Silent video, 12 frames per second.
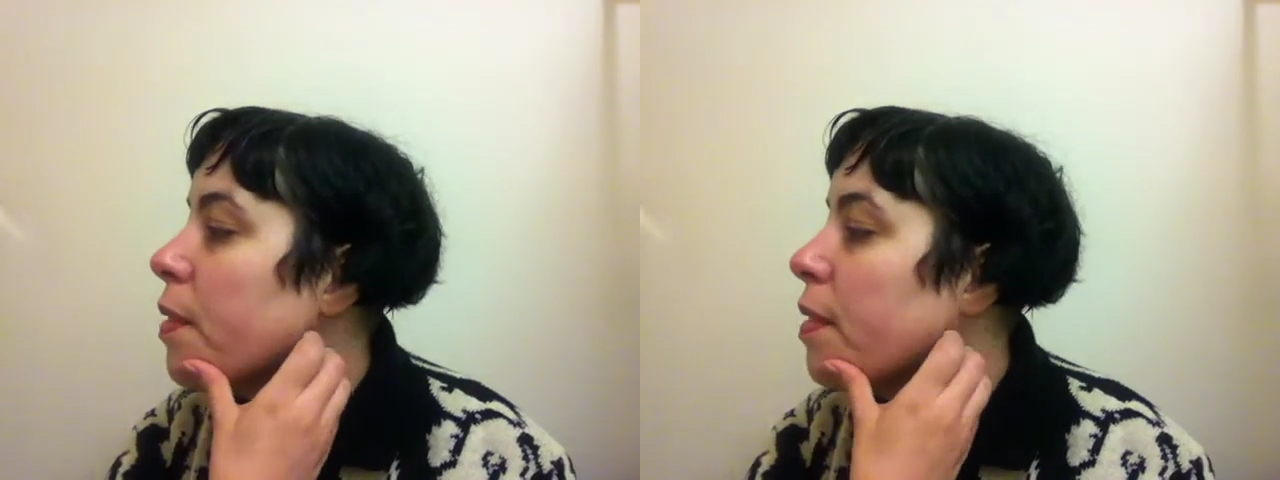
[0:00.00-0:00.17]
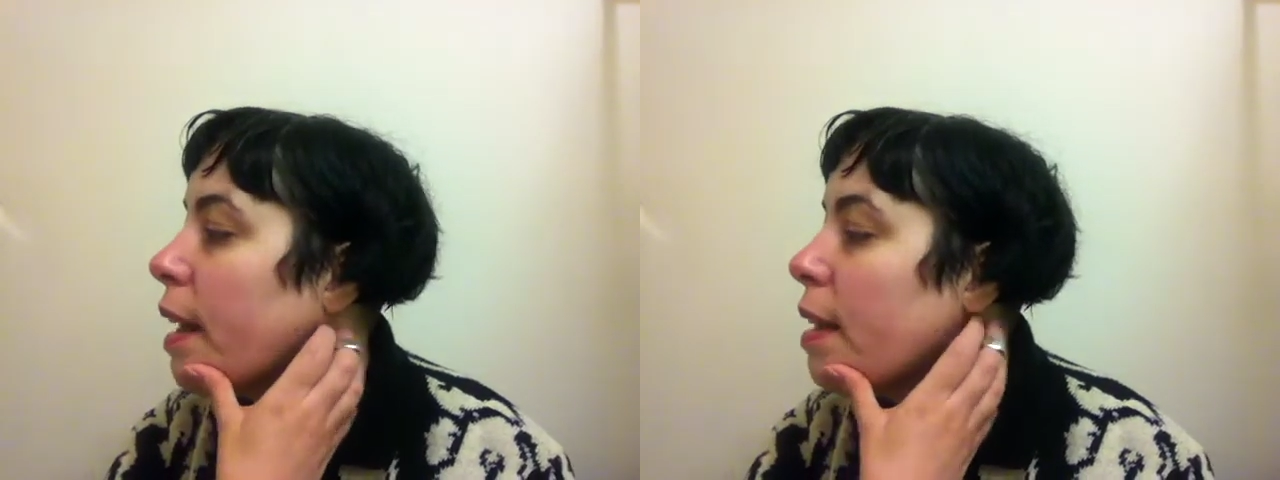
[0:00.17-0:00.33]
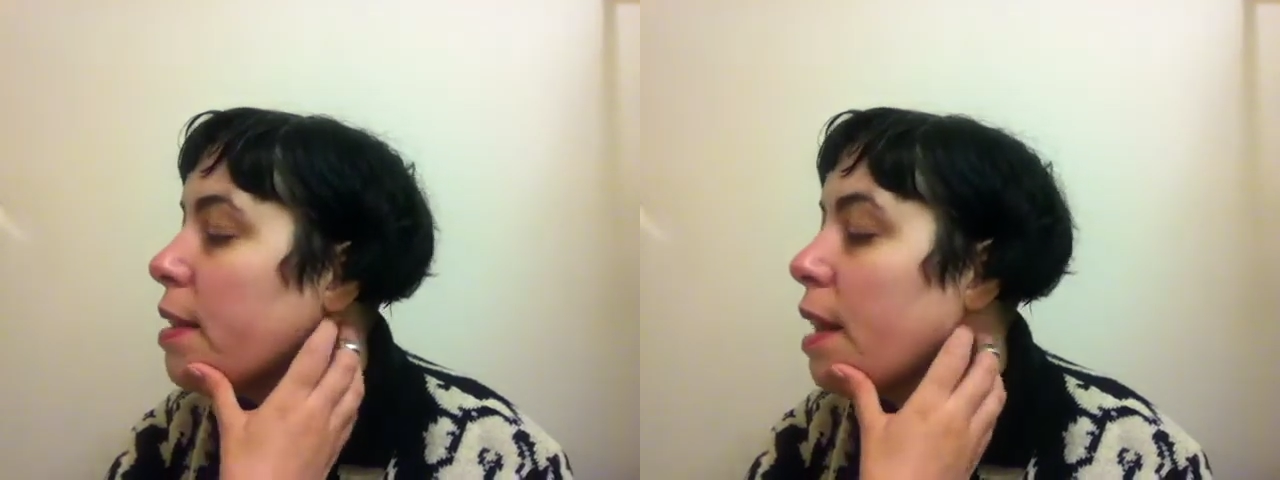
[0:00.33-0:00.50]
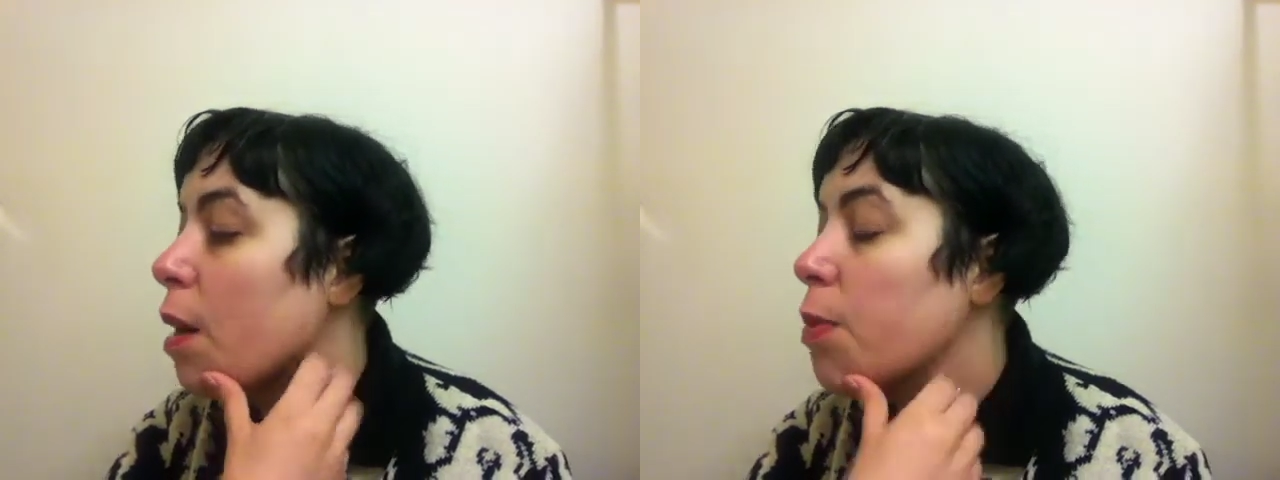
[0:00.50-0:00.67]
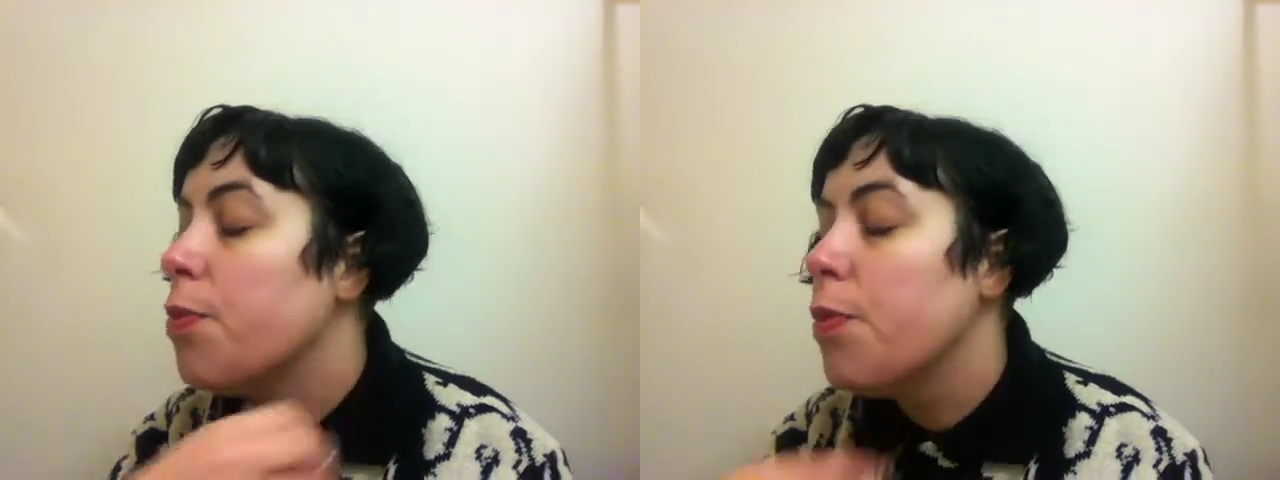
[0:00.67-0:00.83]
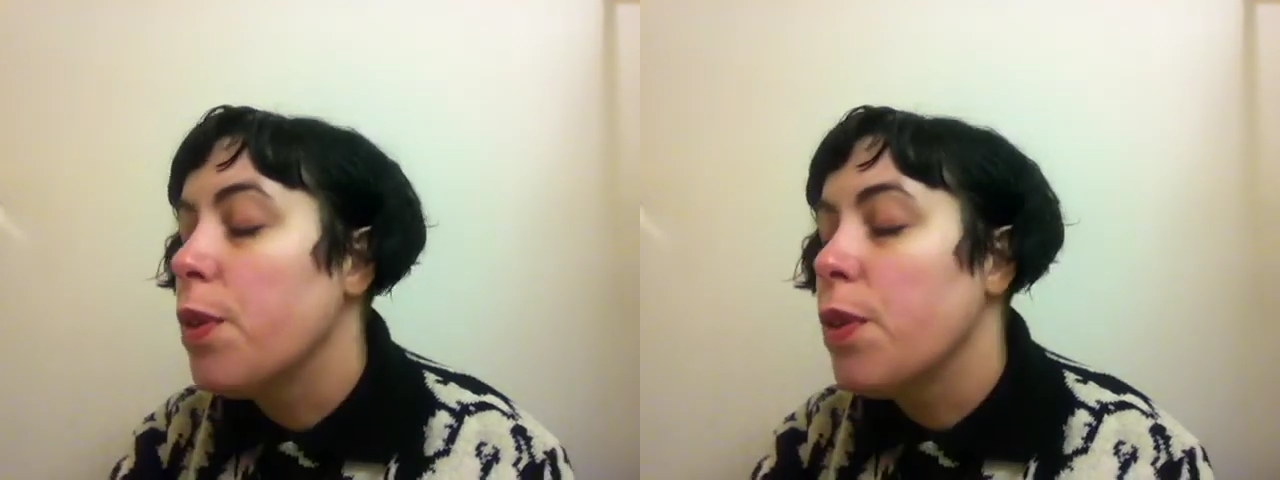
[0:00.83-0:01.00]
That's
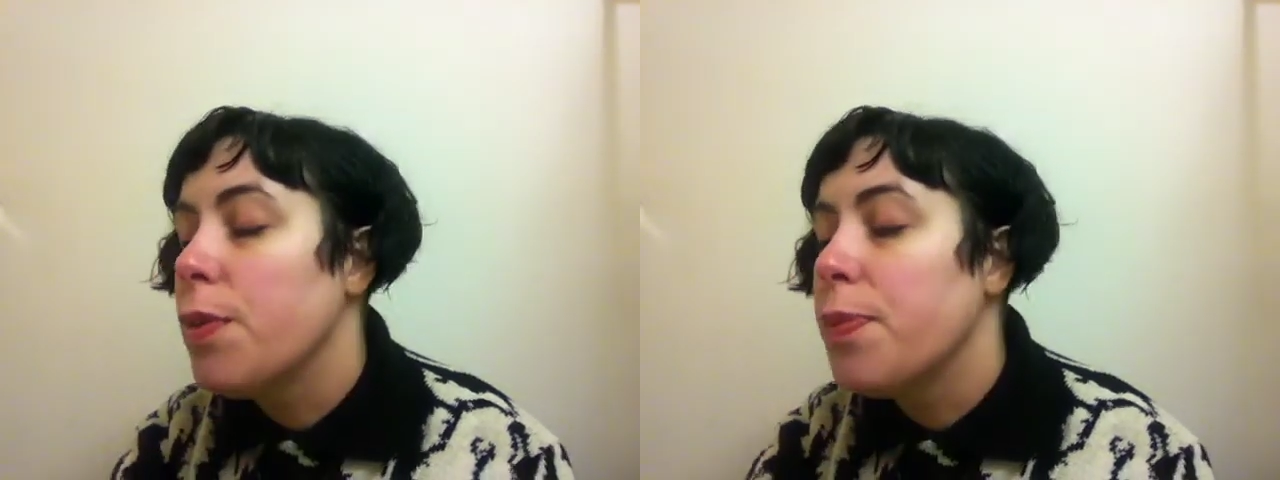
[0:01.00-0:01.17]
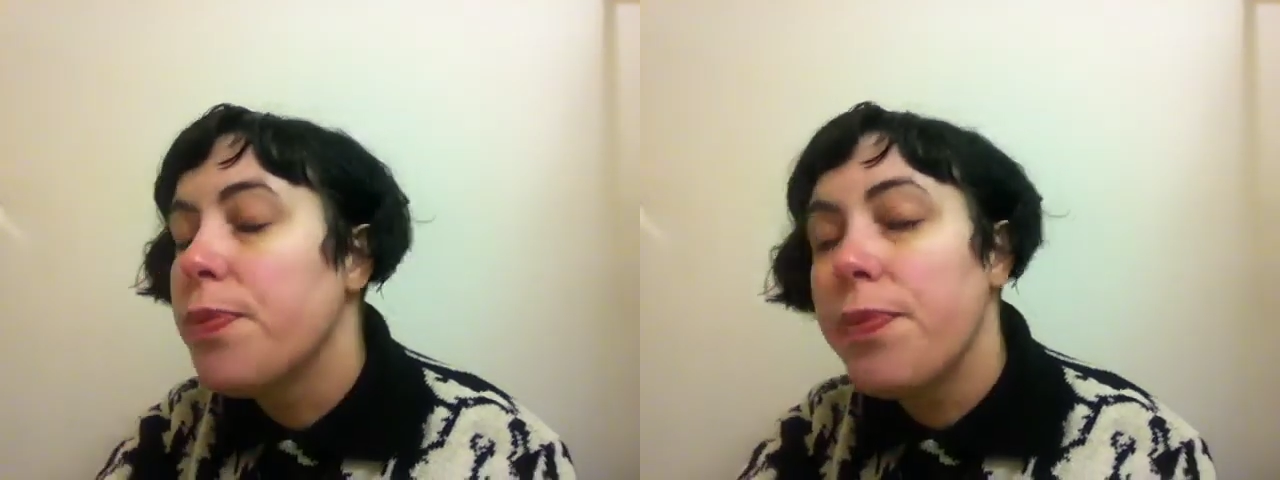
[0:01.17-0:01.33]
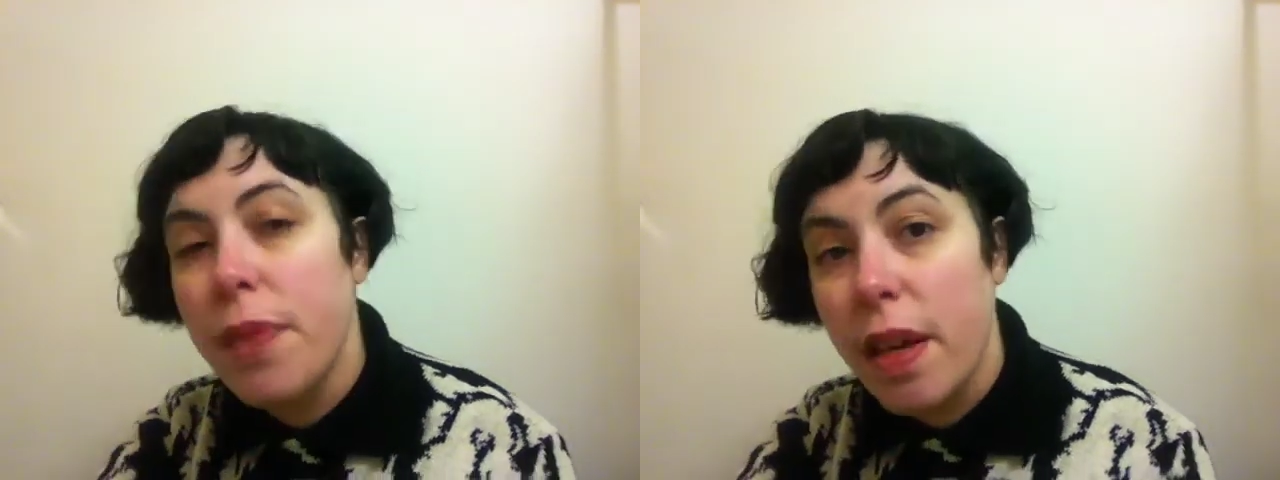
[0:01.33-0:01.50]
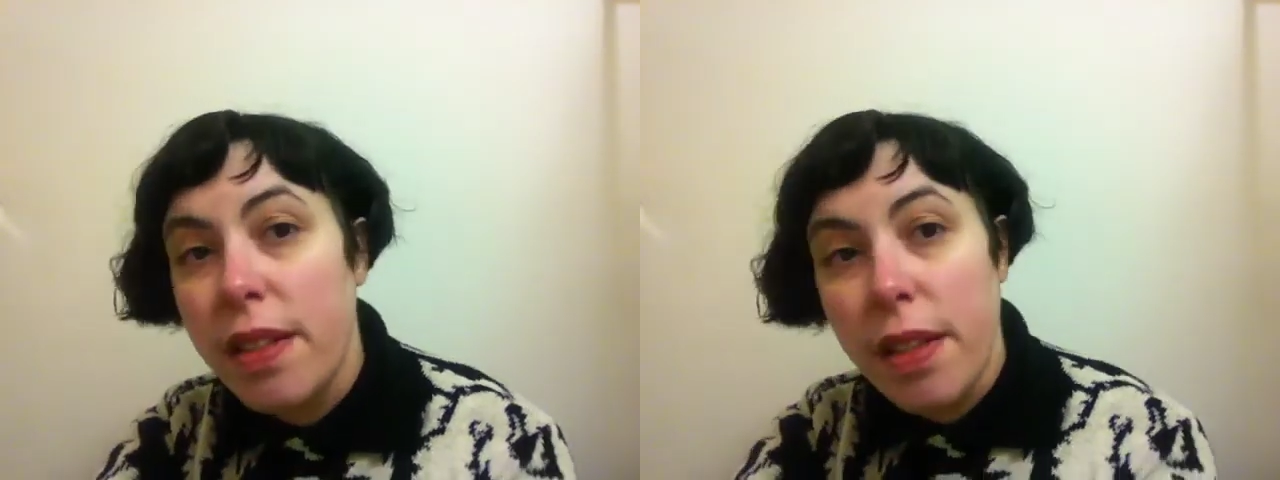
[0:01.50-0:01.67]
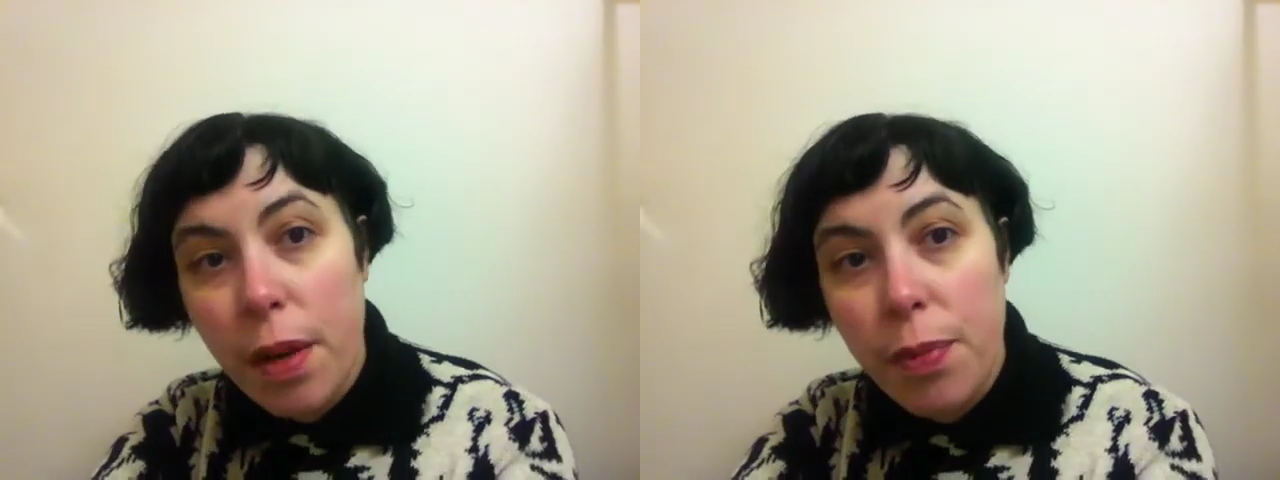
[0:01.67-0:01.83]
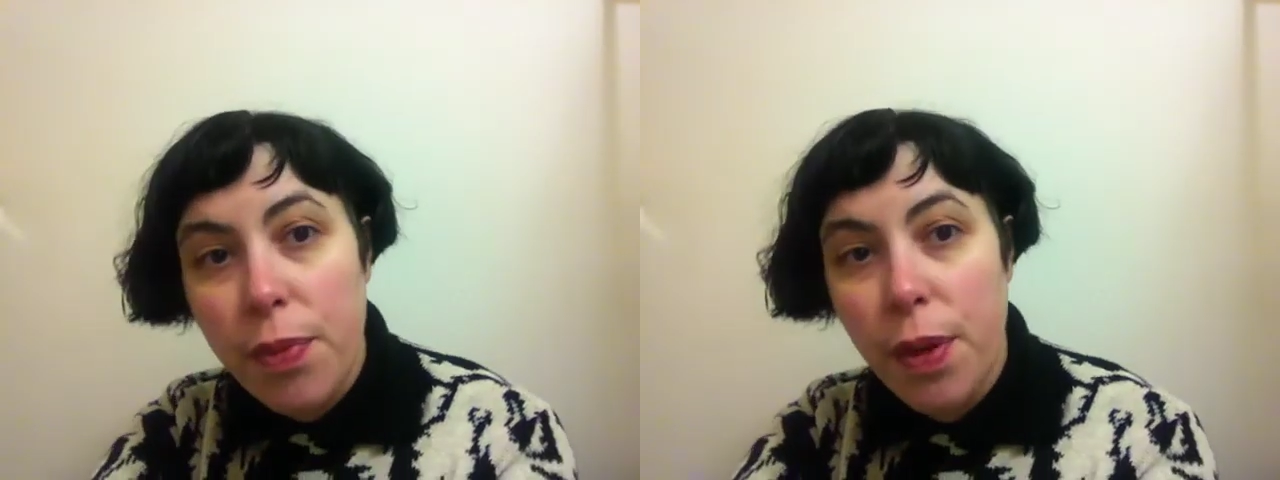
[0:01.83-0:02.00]
helpful. That's
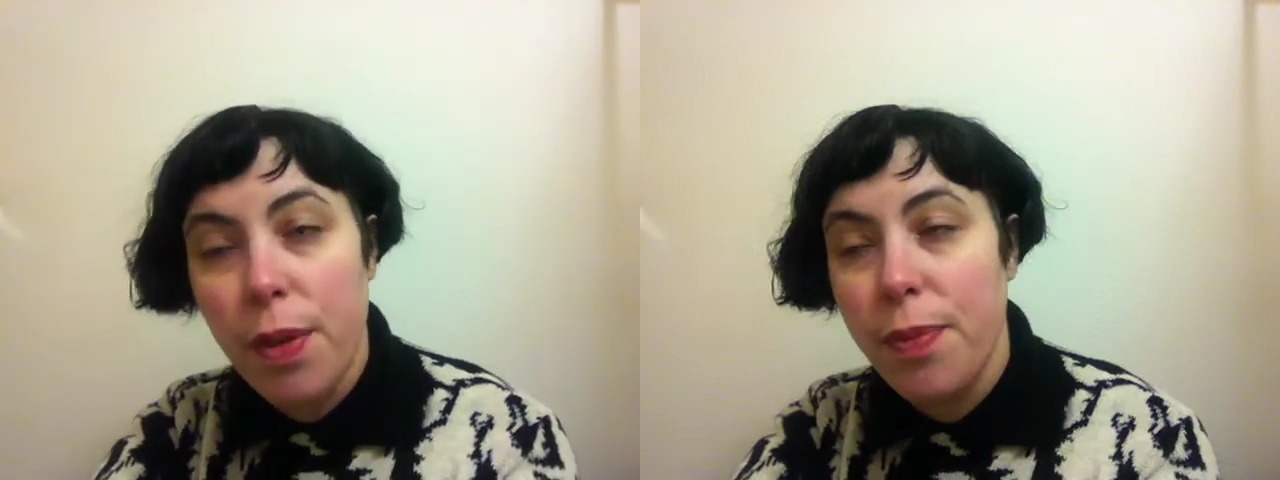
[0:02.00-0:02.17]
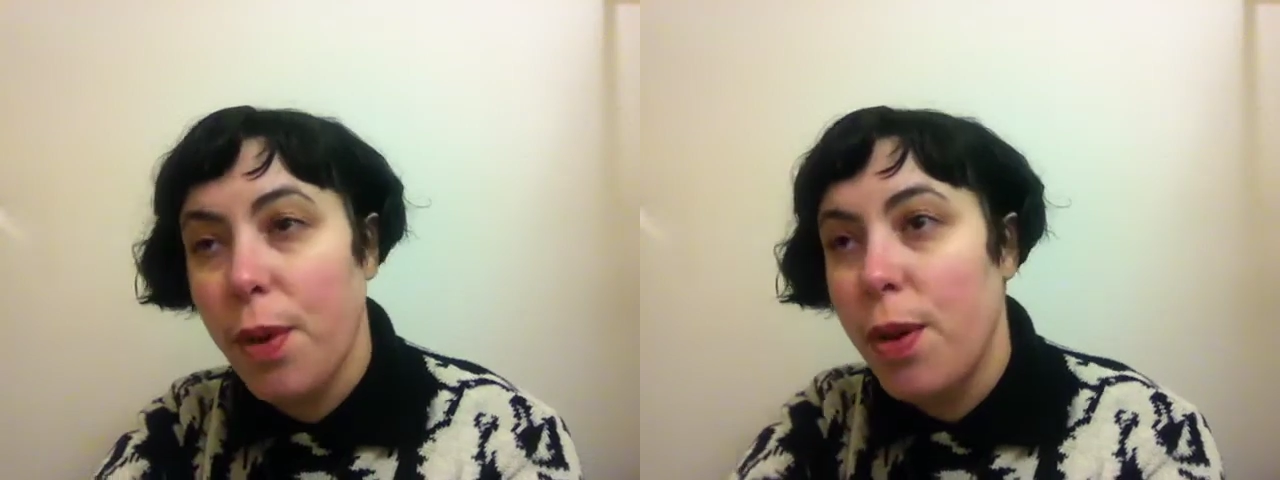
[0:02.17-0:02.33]
helpful.